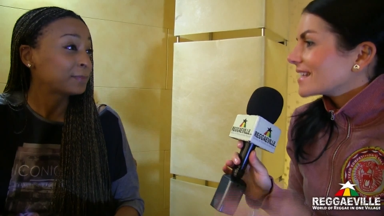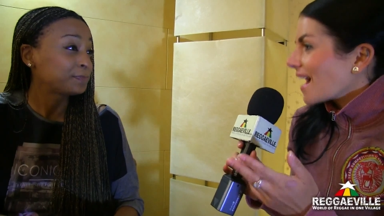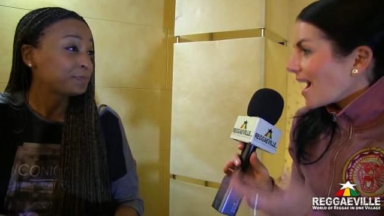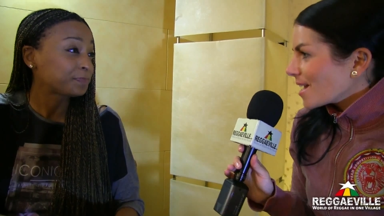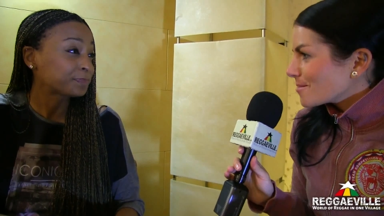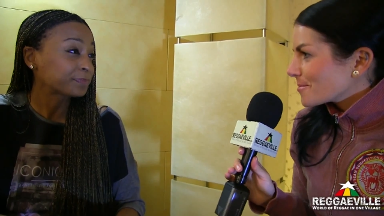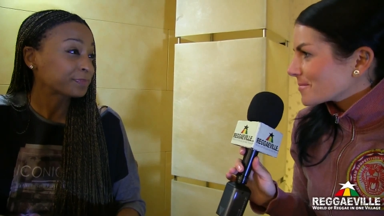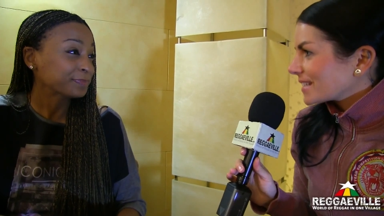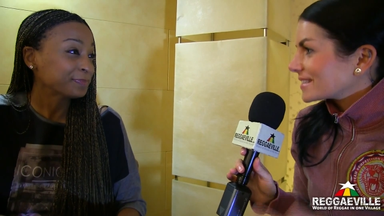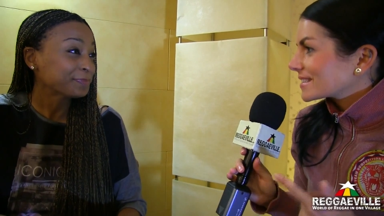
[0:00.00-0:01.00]
Speaker 1: the
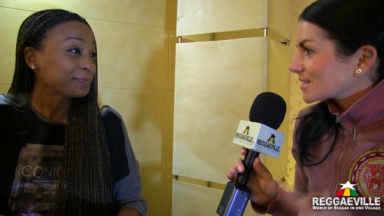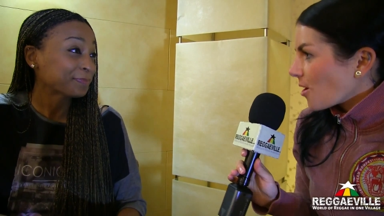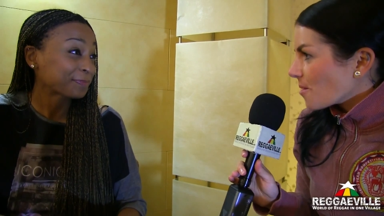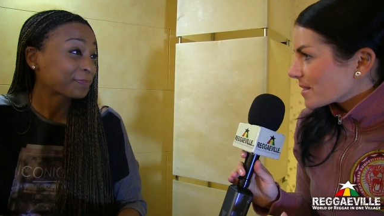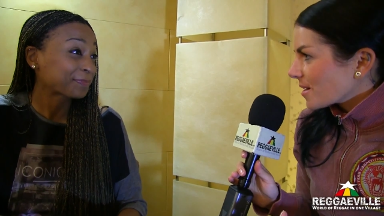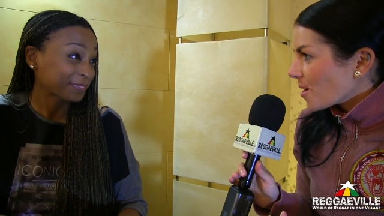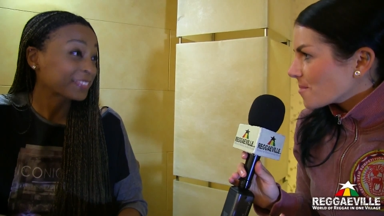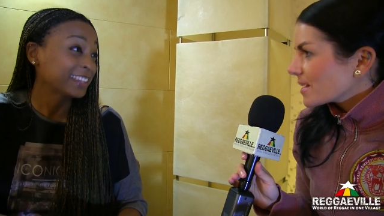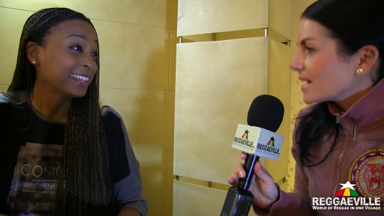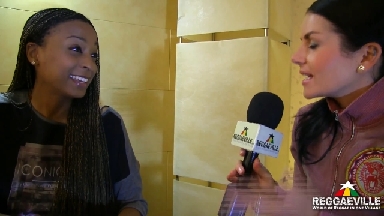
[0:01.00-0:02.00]
album that is coming
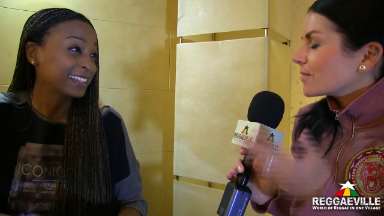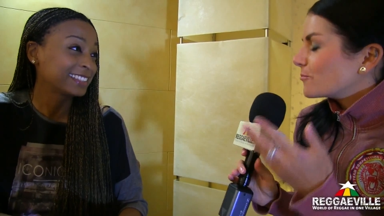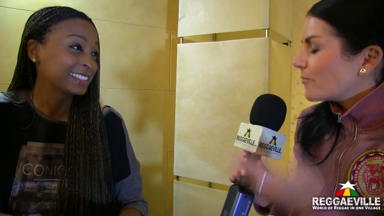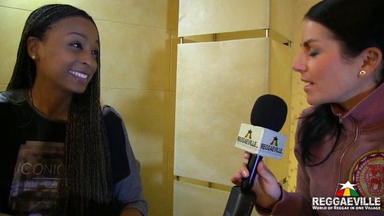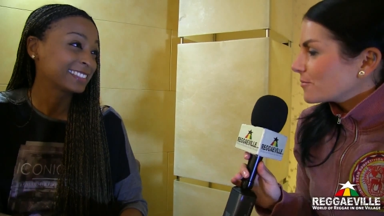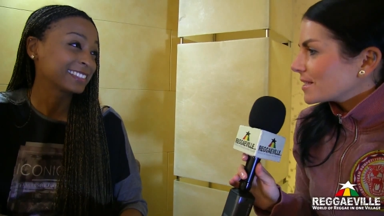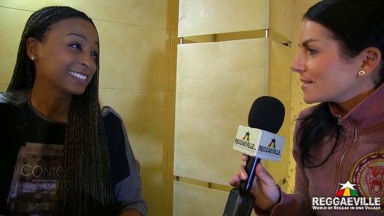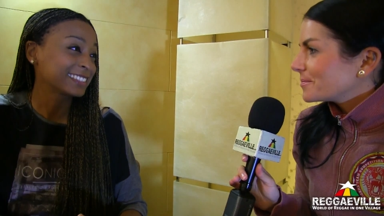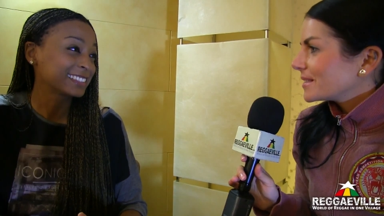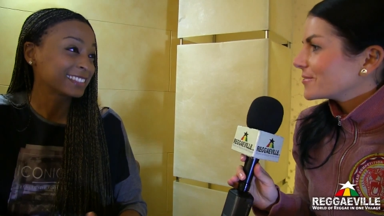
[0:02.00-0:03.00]
up. When
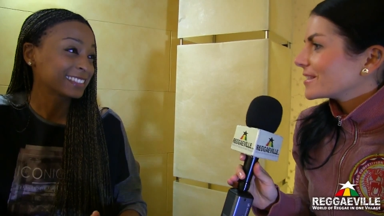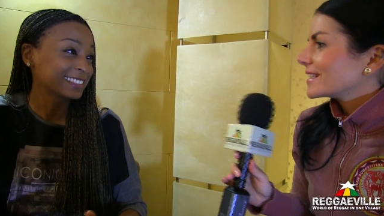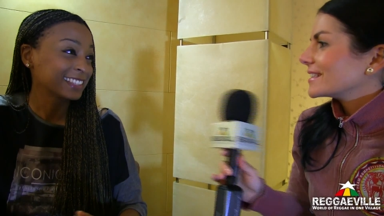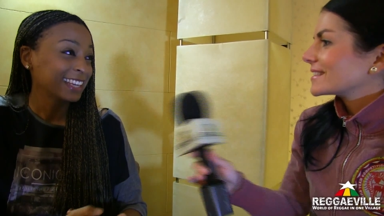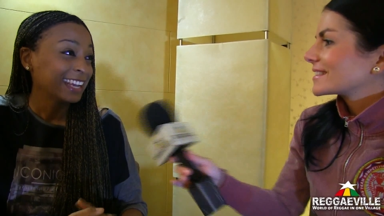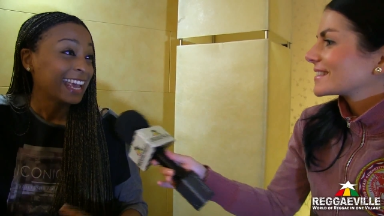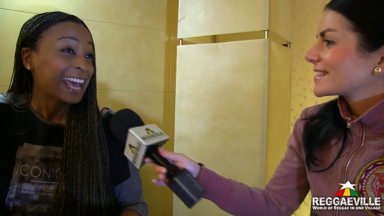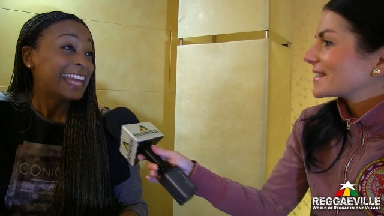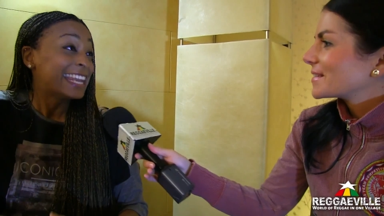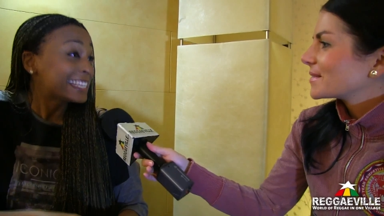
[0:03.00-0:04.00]
will it be released?
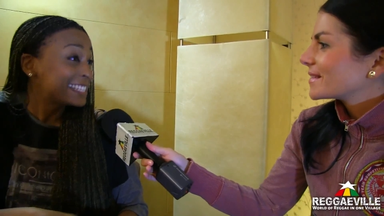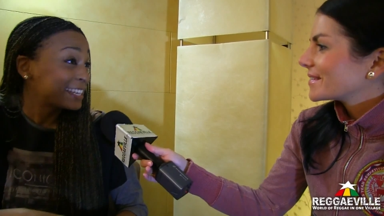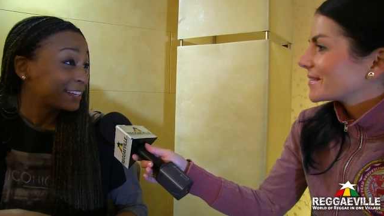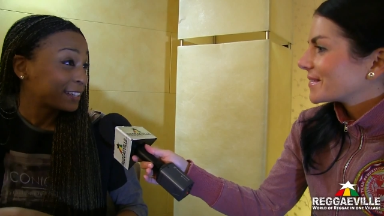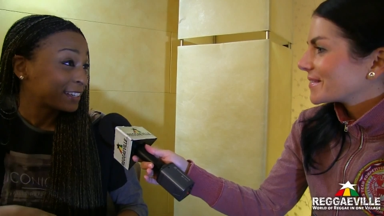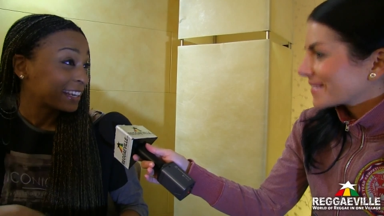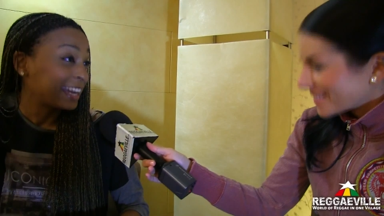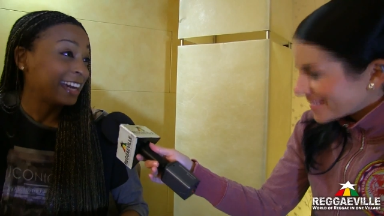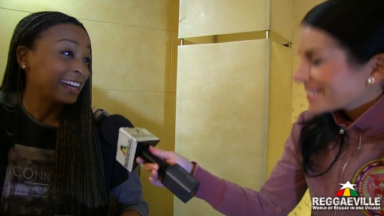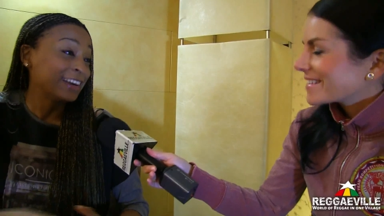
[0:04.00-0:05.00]
Speaker 2: Next year,
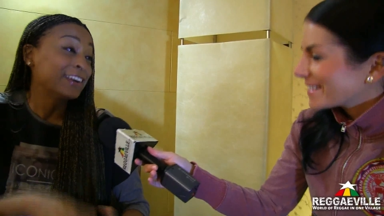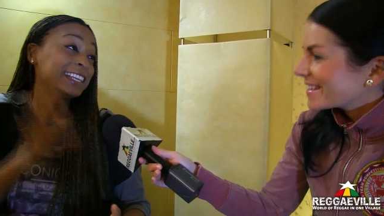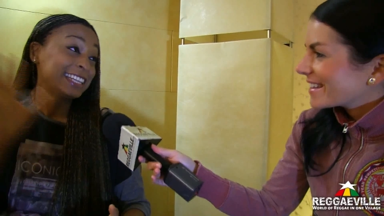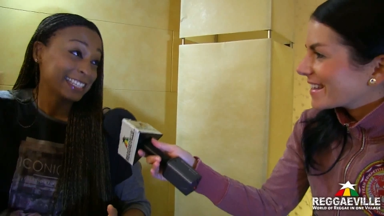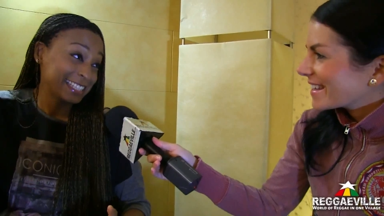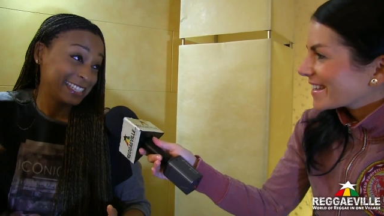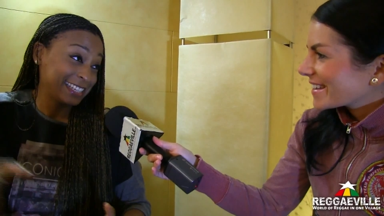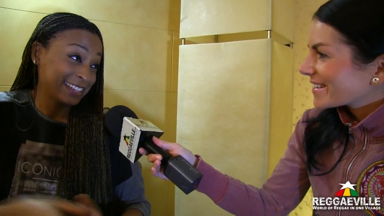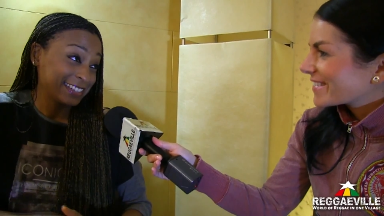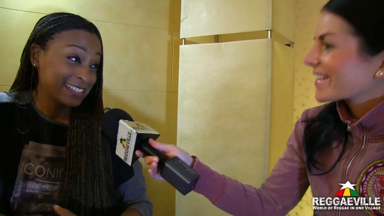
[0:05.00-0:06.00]
uh, early next
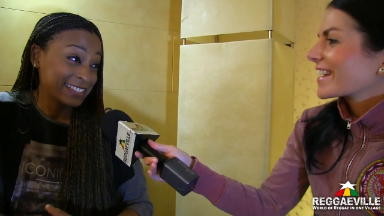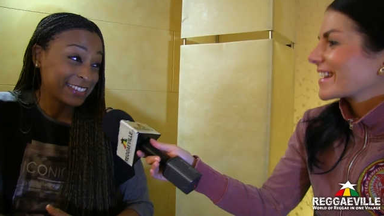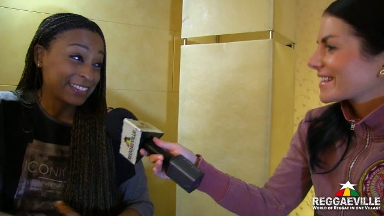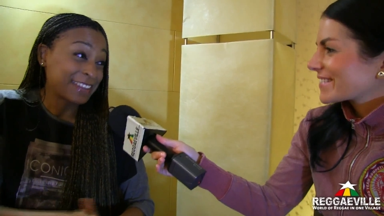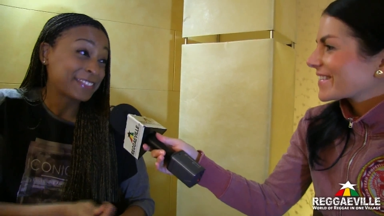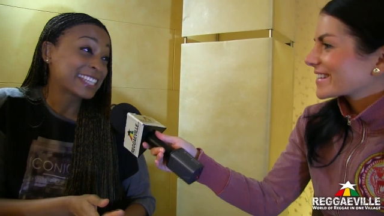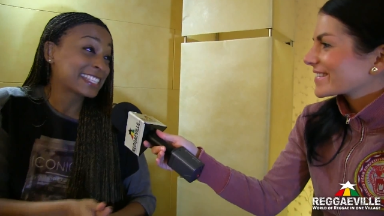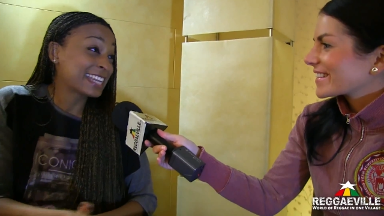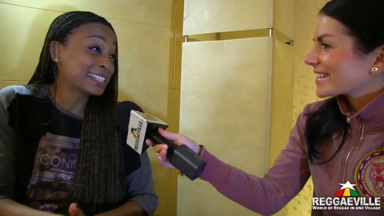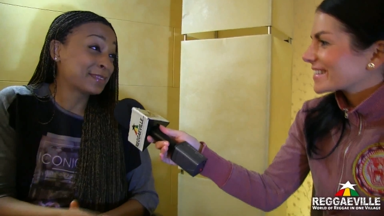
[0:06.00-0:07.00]
year. Great. So I'm
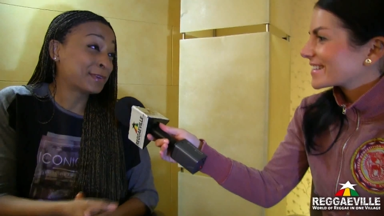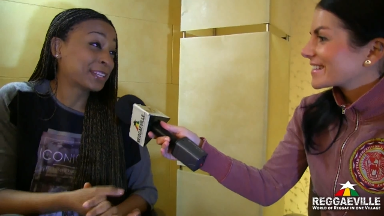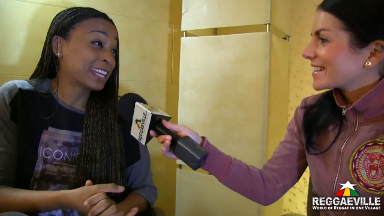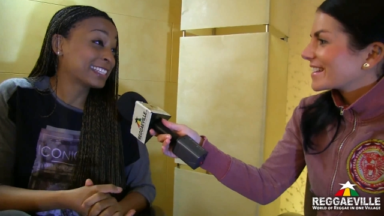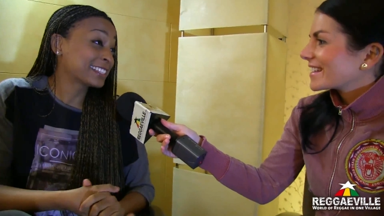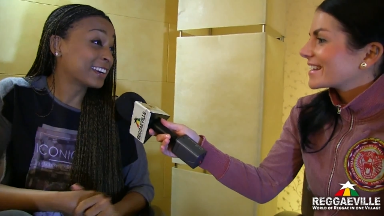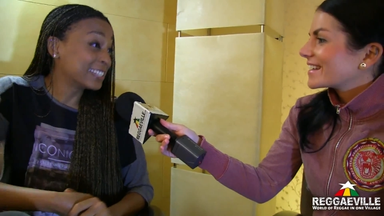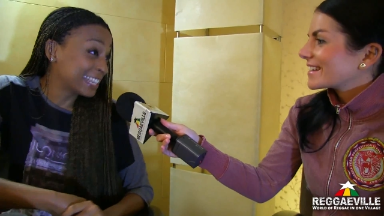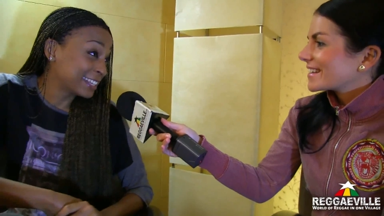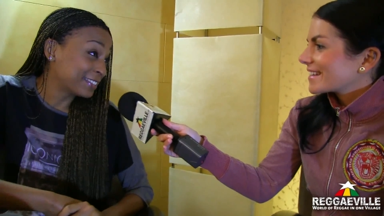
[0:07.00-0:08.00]
excited about that. It's
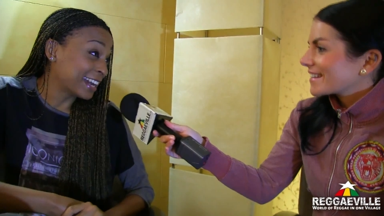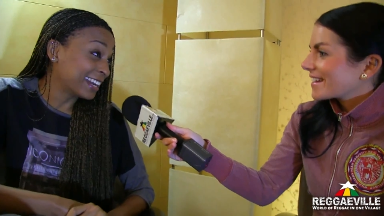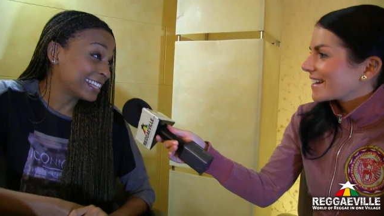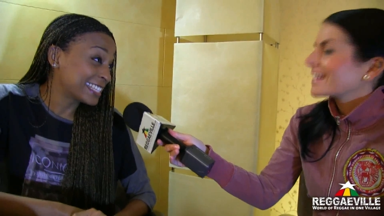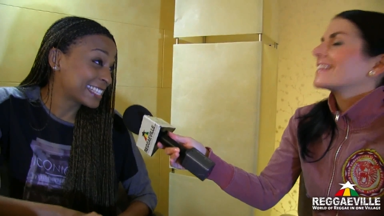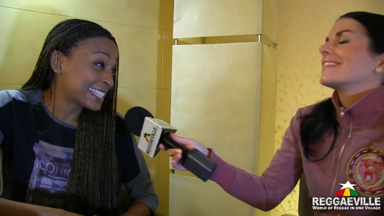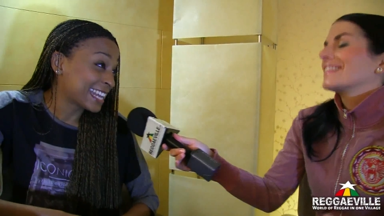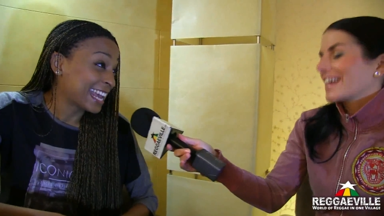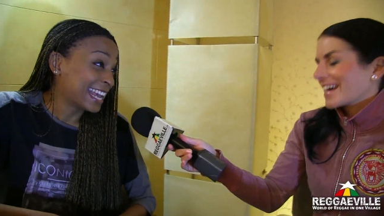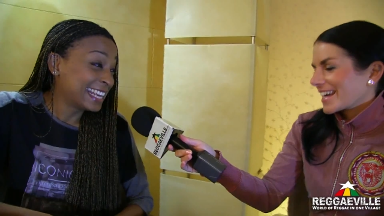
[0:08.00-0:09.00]
called Ten of Hearts
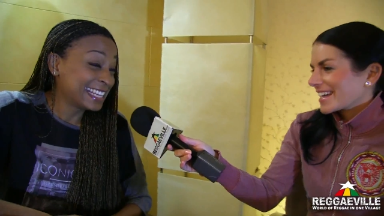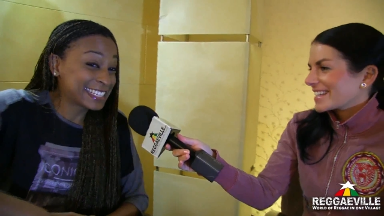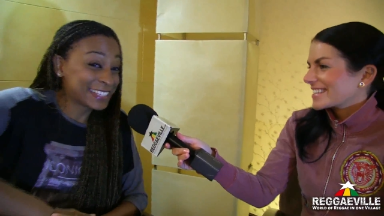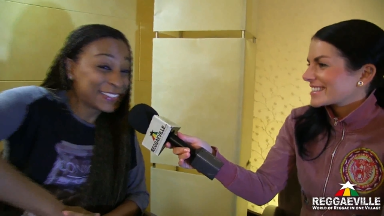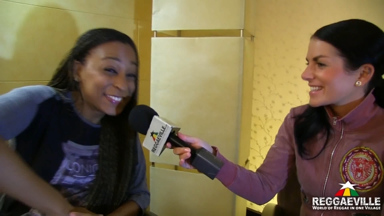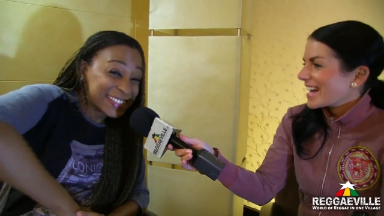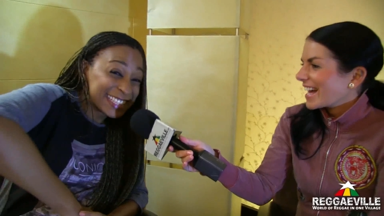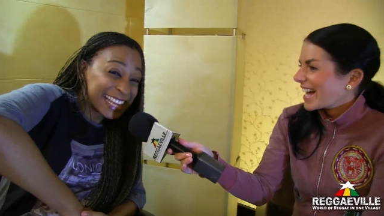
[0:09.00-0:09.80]
listen out for